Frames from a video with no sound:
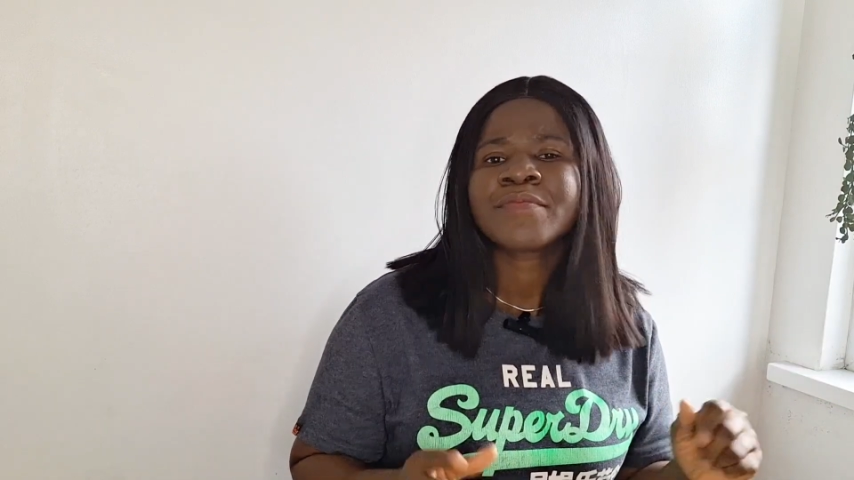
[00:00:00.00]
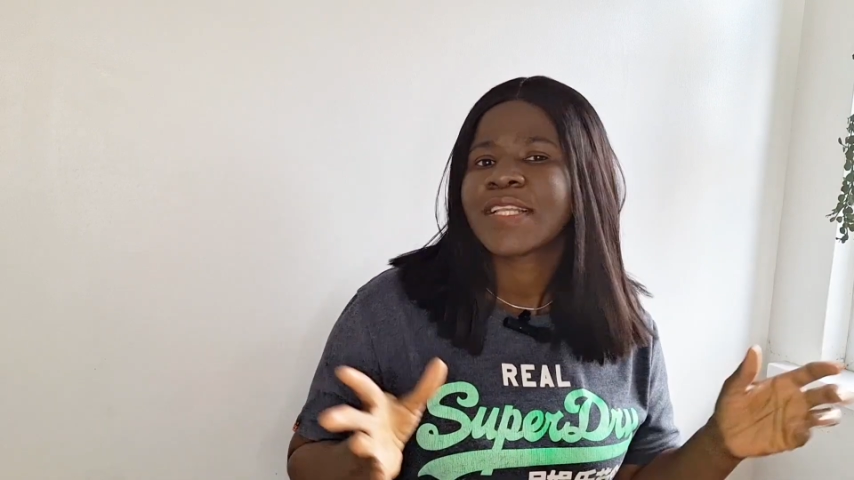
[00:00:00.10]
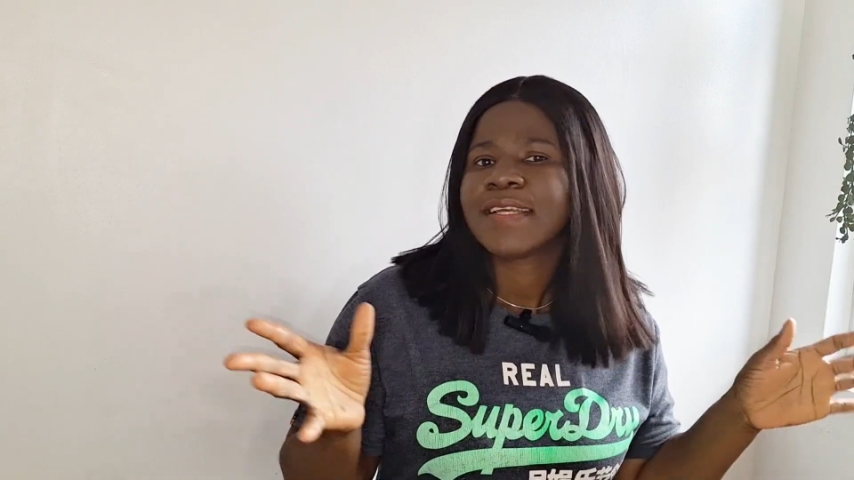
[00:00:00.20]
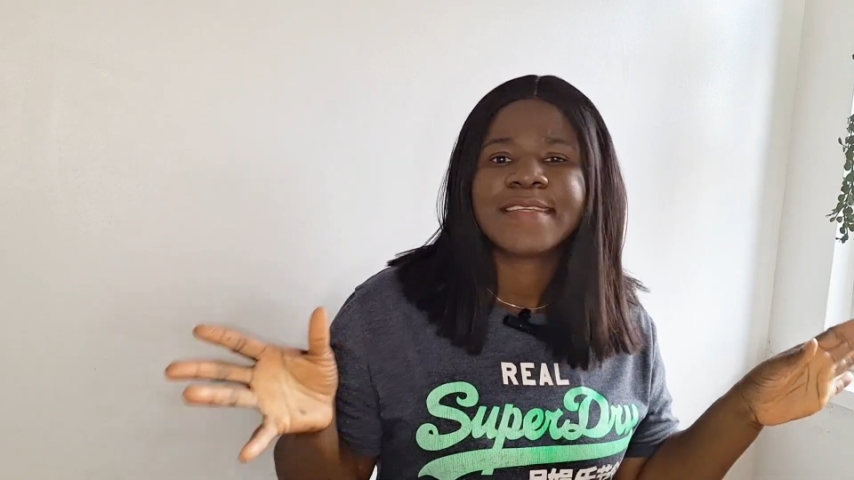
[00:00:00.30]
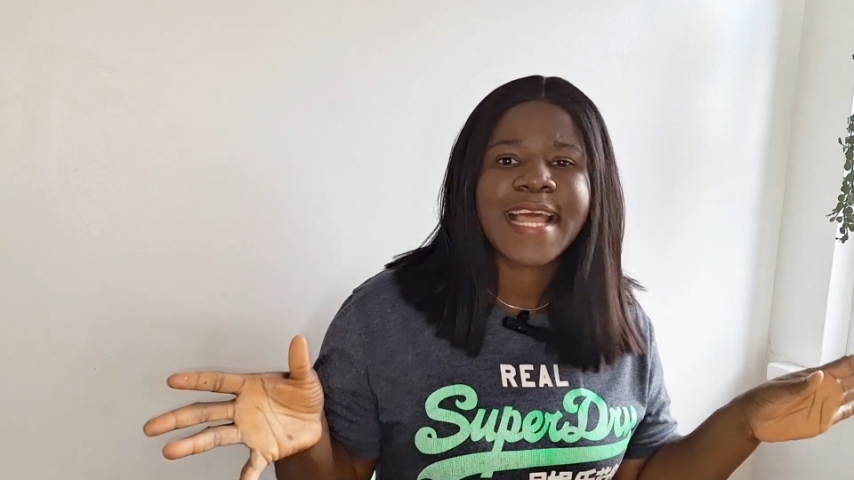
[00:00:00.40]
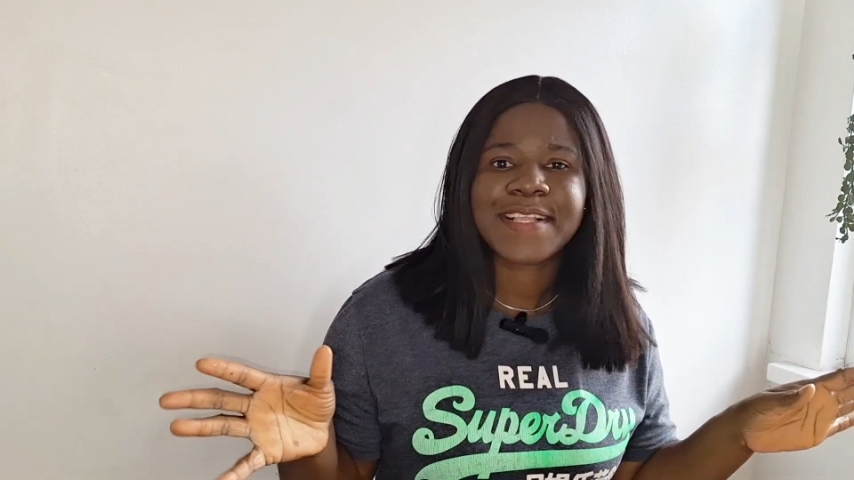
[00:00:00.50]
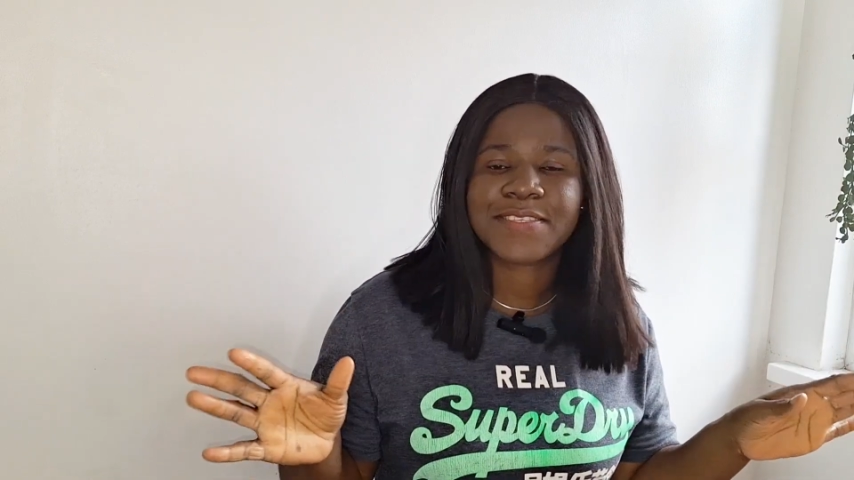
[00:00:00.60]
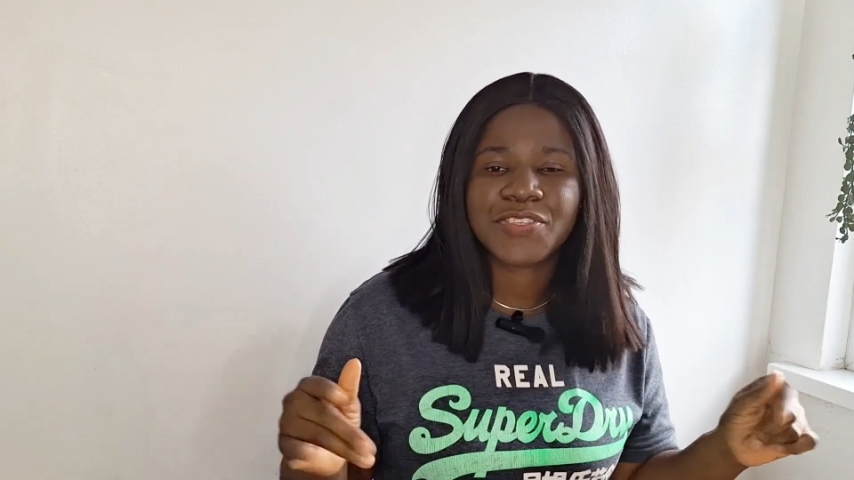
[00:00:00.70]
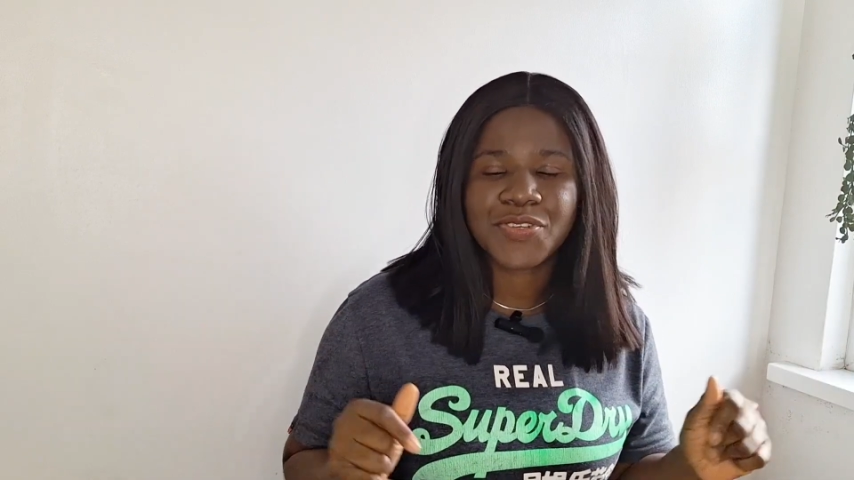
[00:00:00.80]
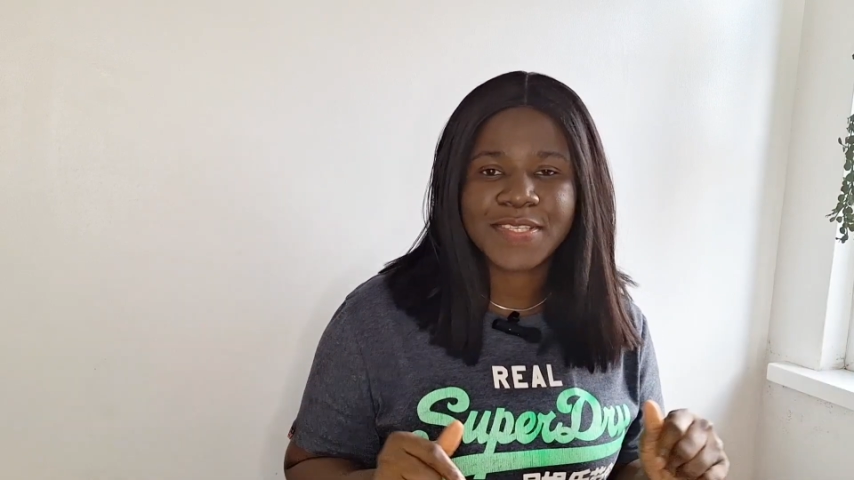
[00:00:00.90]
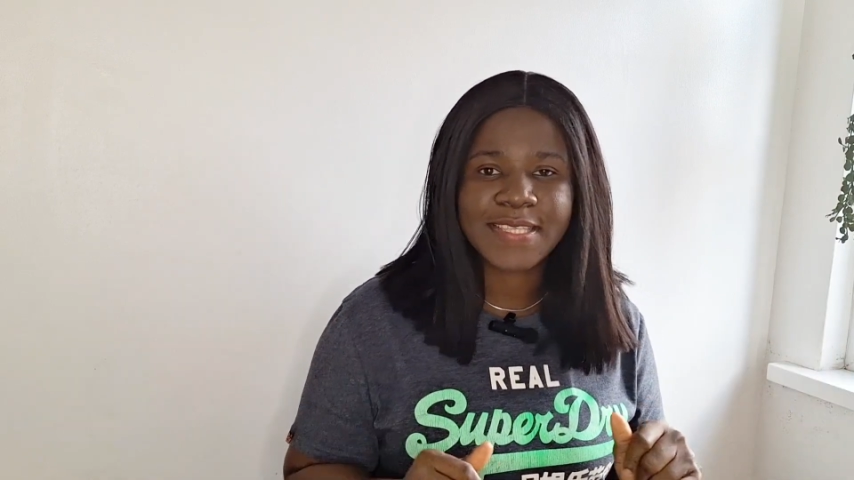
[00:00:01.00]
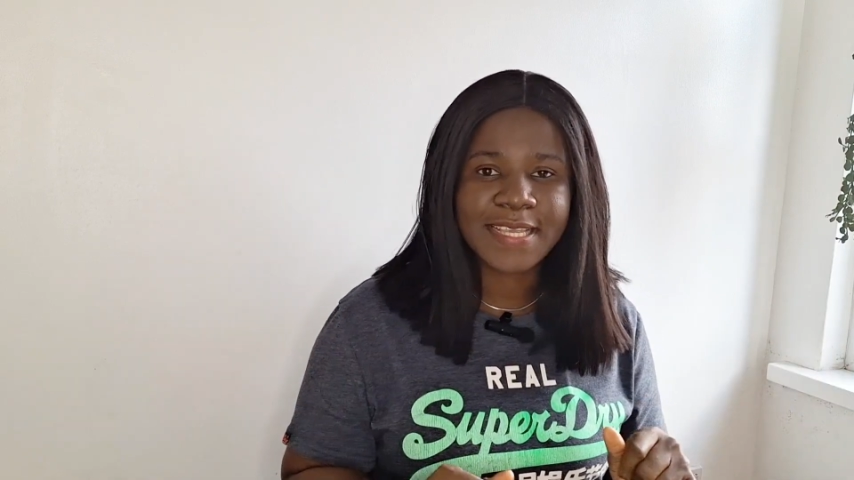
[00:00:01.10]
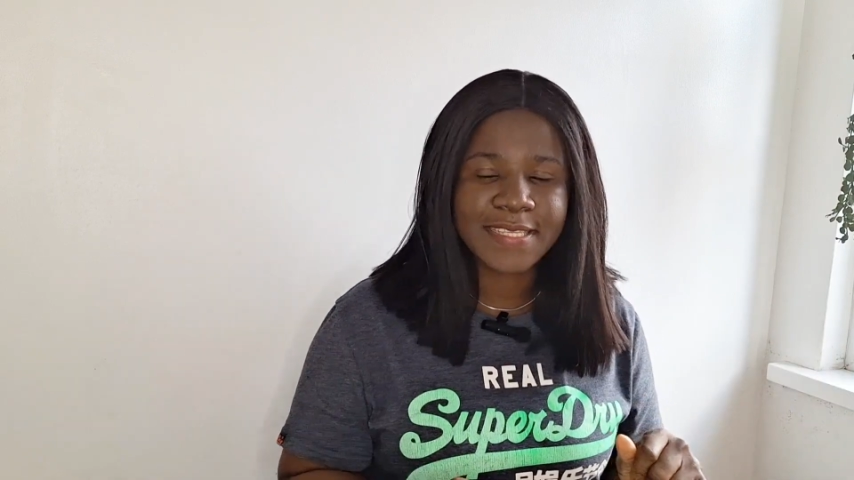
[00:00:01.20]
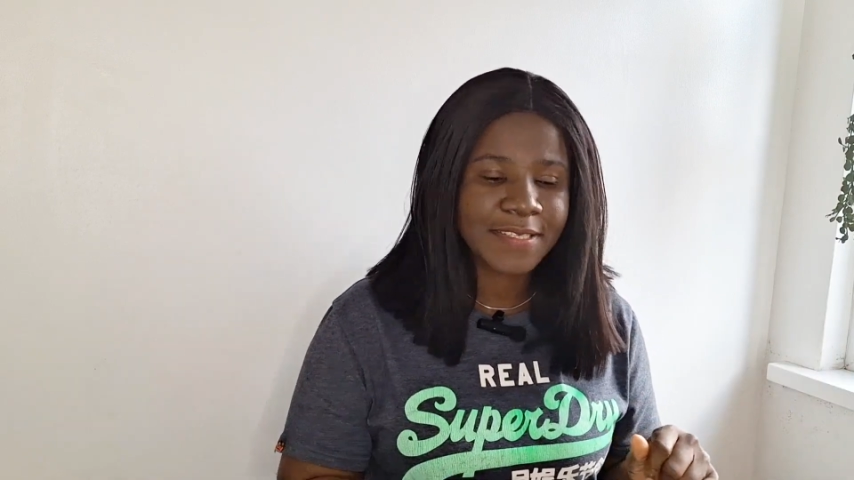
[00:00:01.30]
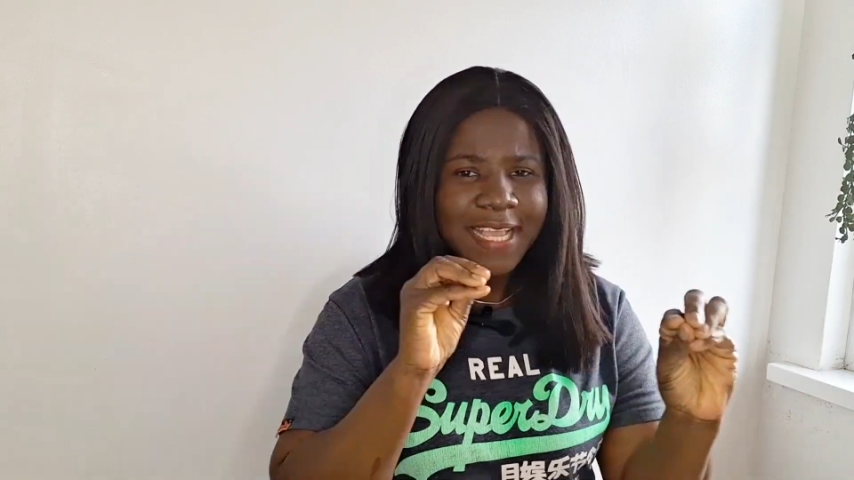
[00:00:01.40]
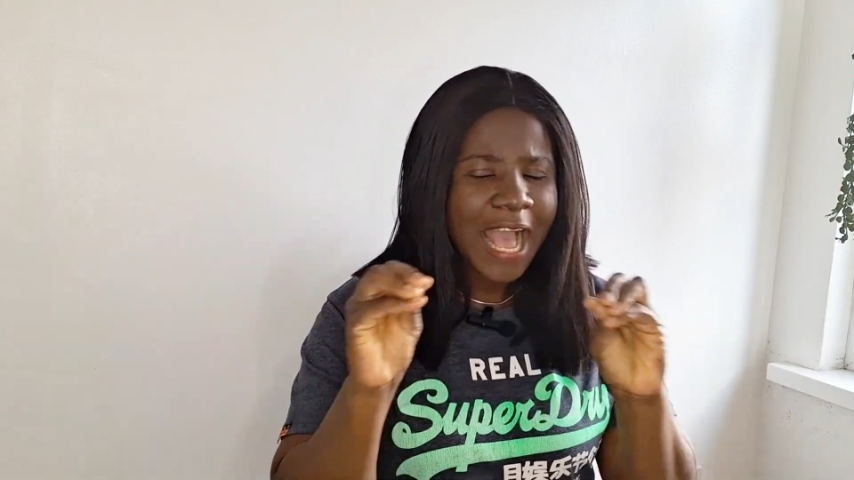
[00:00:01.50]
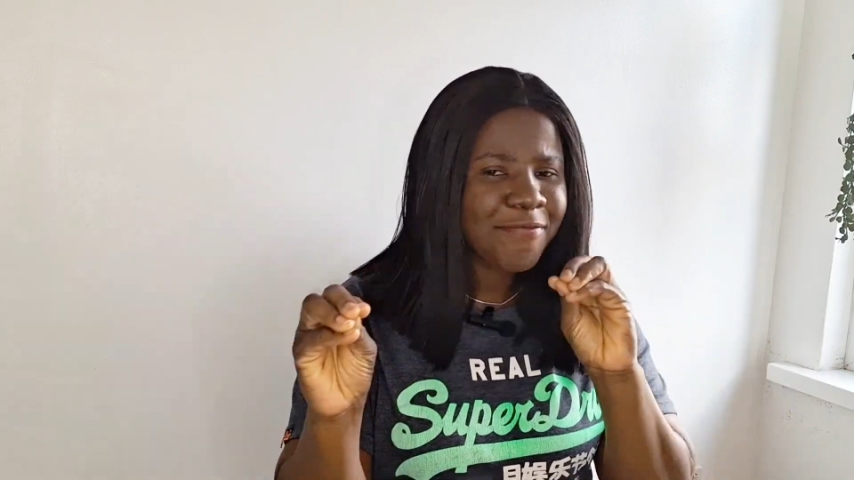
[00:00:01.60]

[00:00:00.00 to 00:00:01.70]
That's just it. After